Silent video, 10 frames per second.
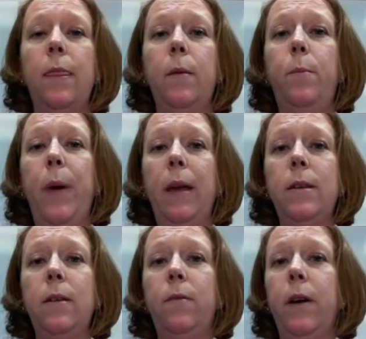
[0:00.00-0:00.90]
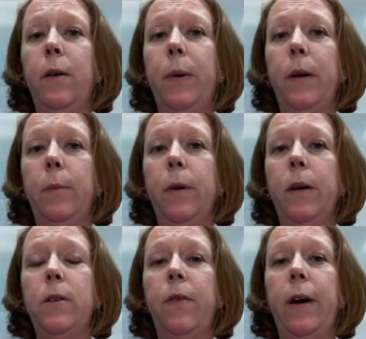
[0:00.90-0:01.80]
the base of their pyramid
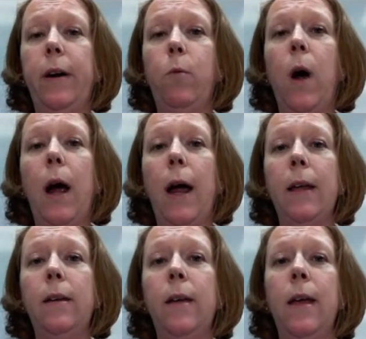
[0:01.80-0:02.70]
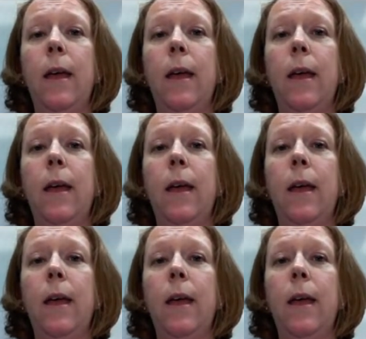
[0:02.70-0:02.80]
is very wide.